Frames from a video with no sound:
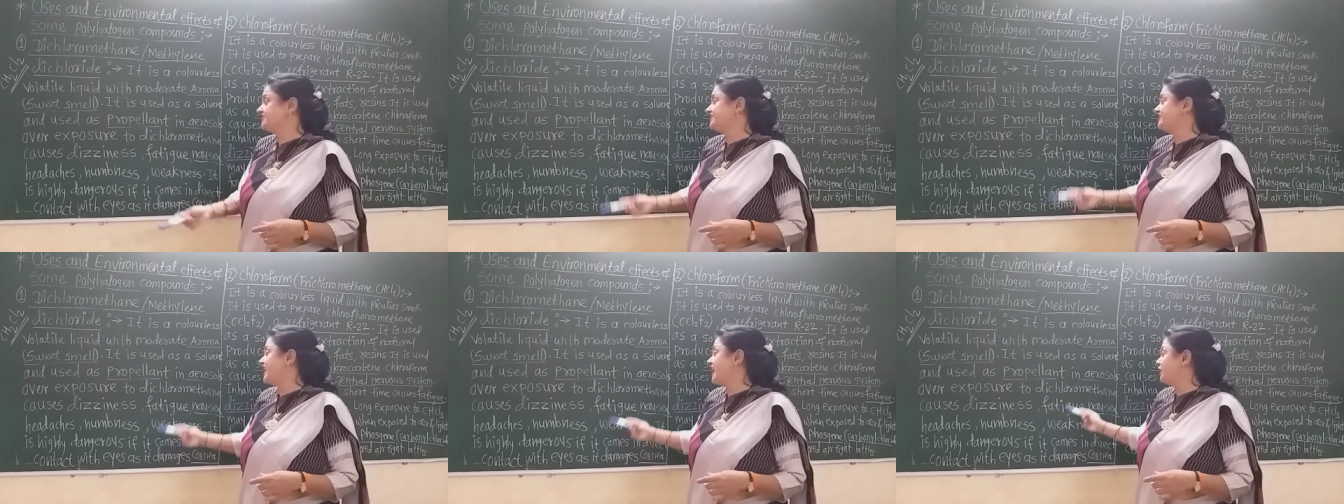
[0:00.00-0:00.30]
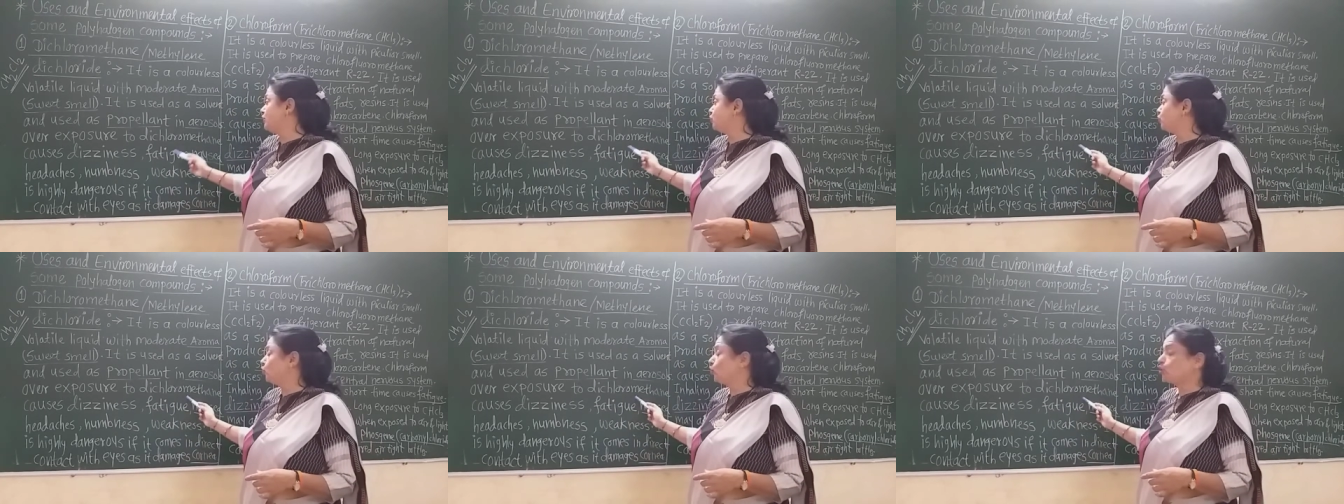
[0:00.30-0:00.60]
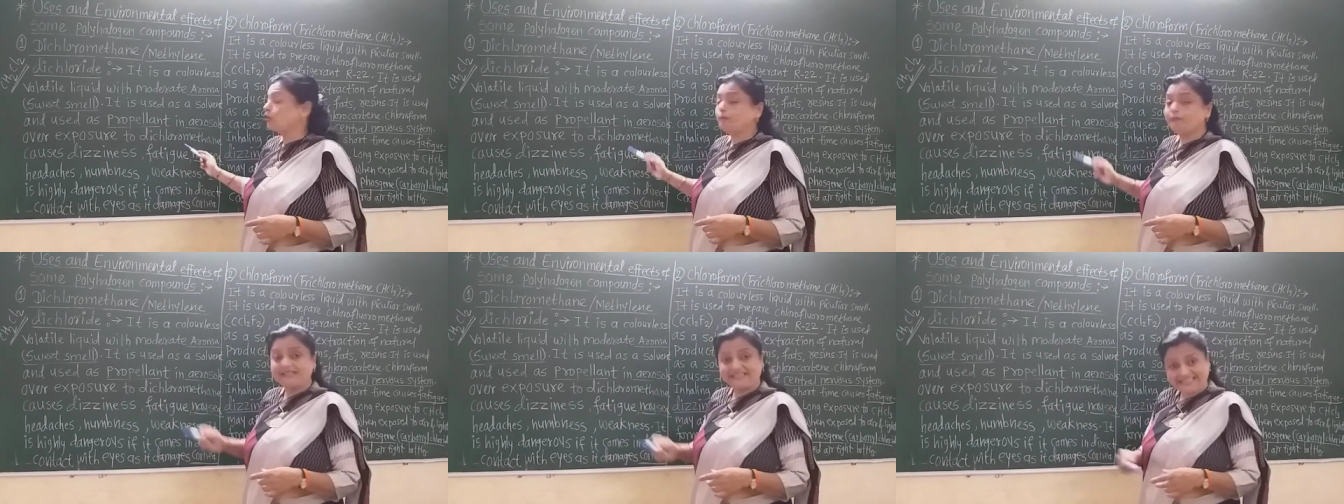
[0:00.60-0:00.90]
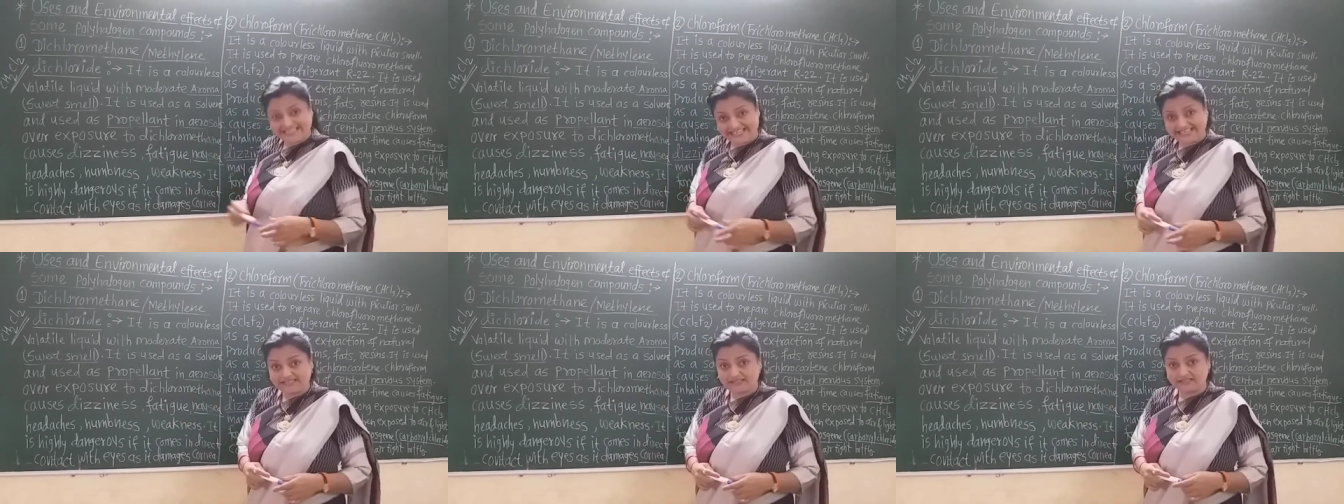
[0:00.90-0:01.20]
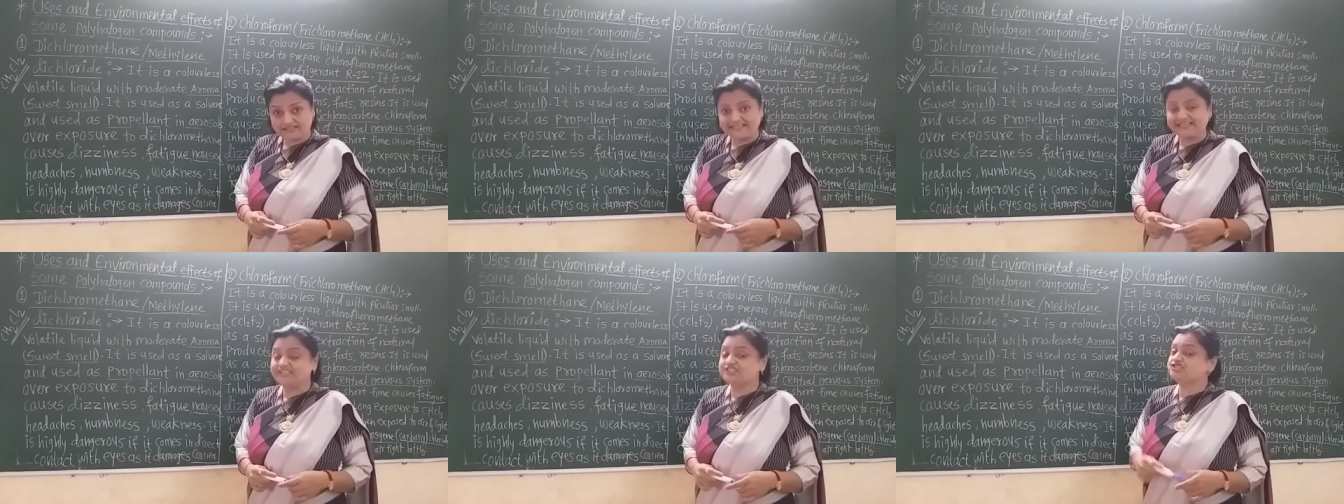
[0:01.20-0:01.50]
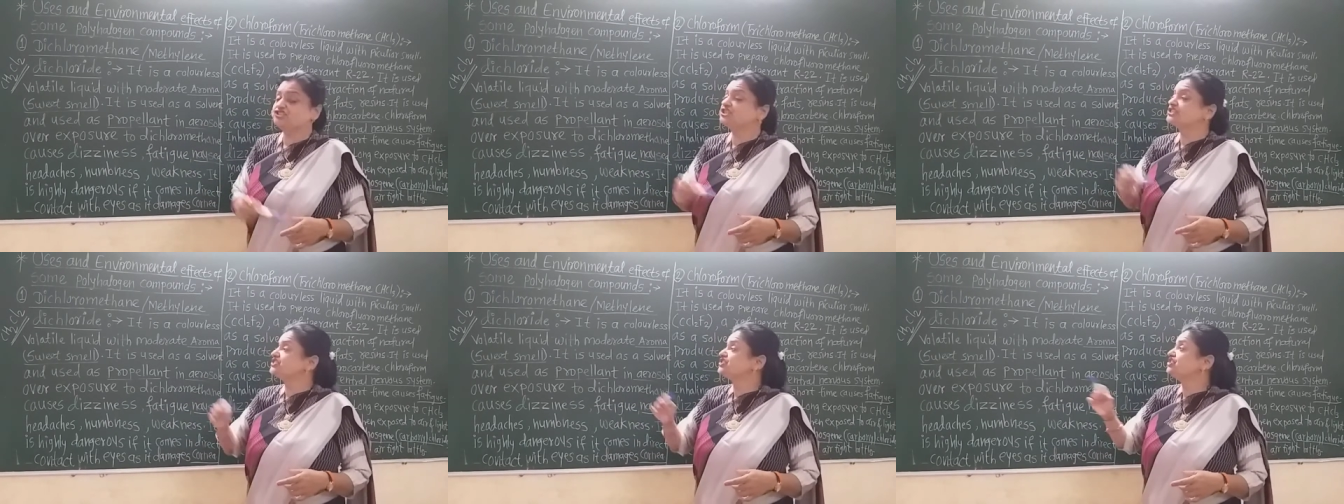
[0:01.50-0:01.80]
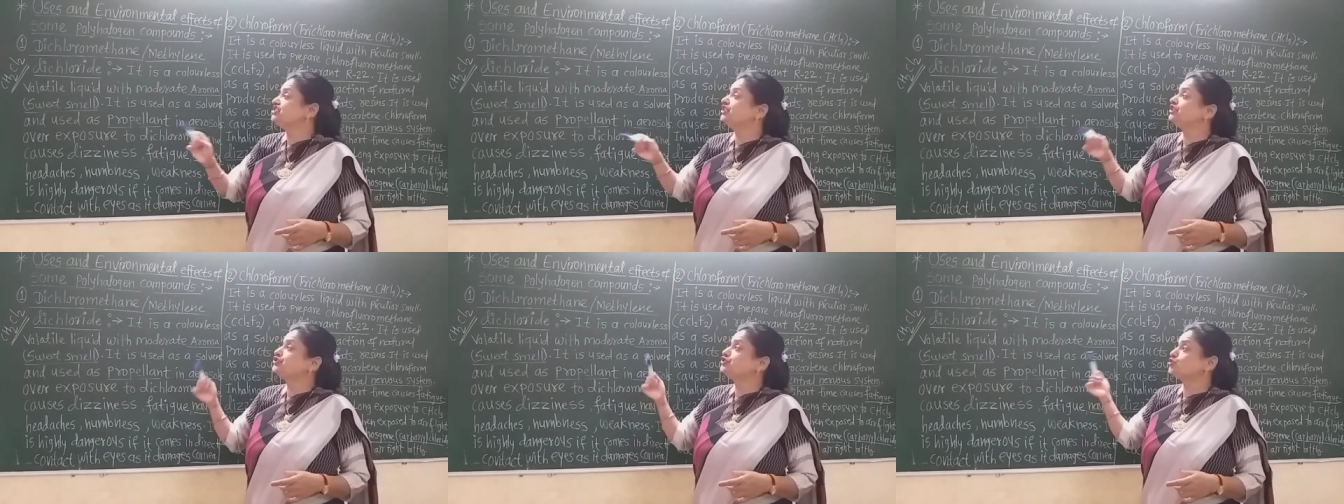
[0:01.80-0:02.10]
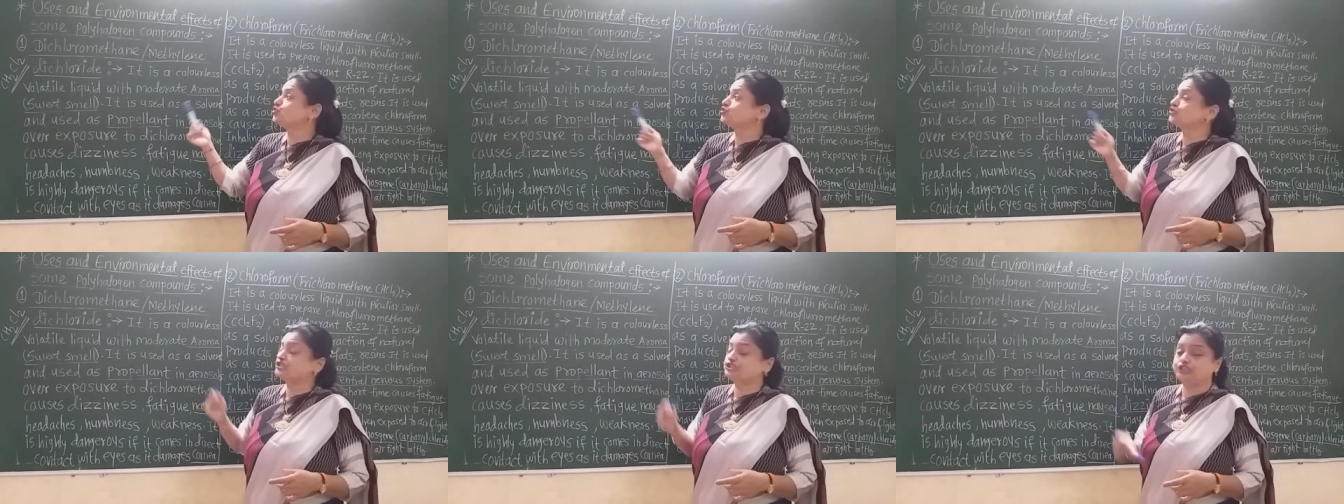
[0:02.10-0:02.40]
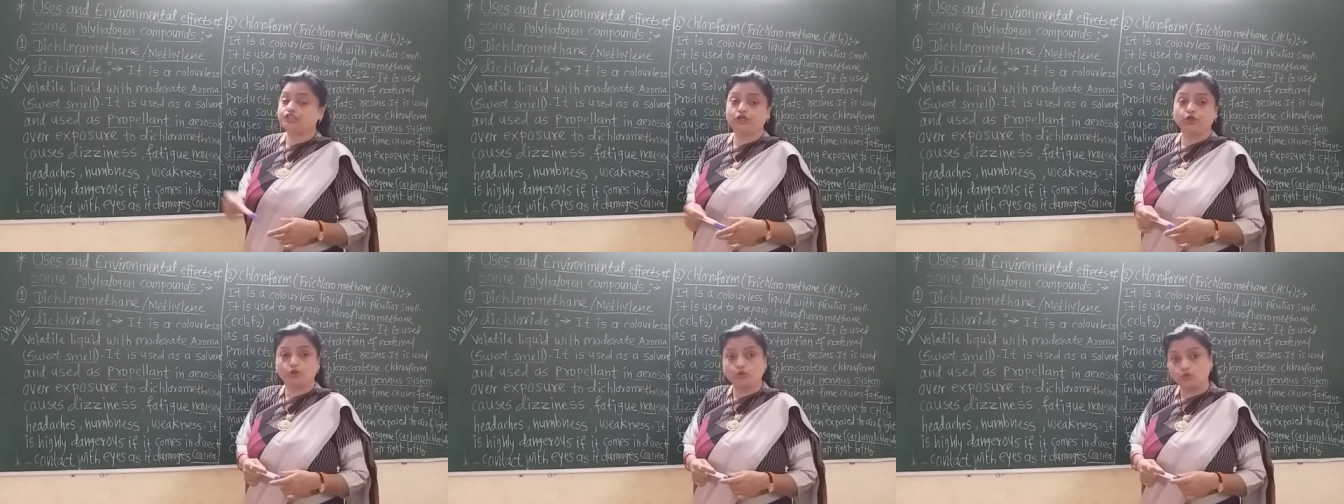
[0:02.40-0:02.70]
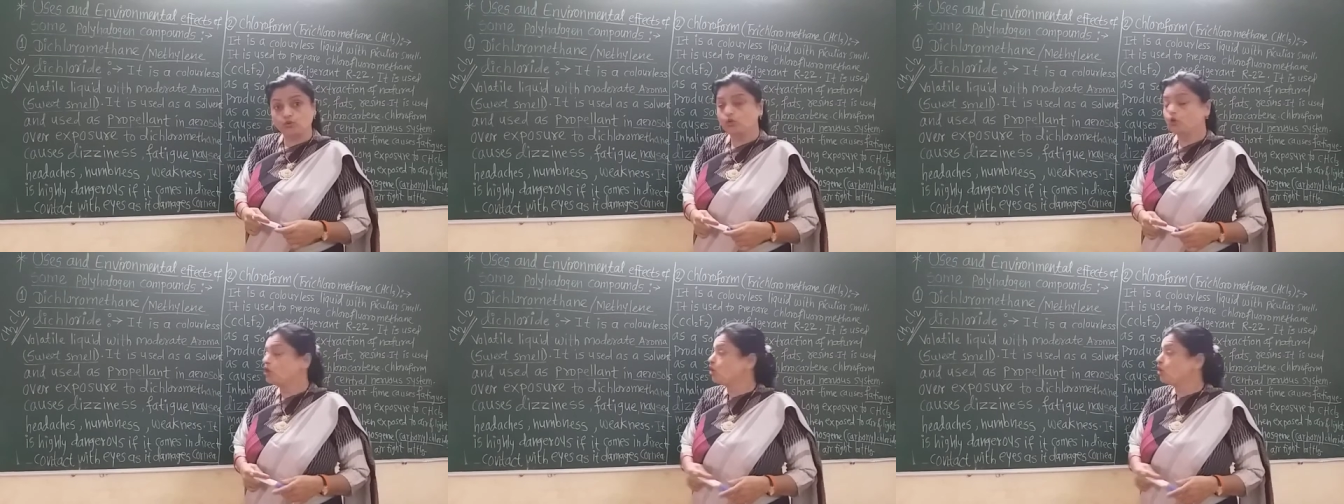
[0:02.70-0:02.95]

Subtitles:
dichloromethane, that is the CH2Cl2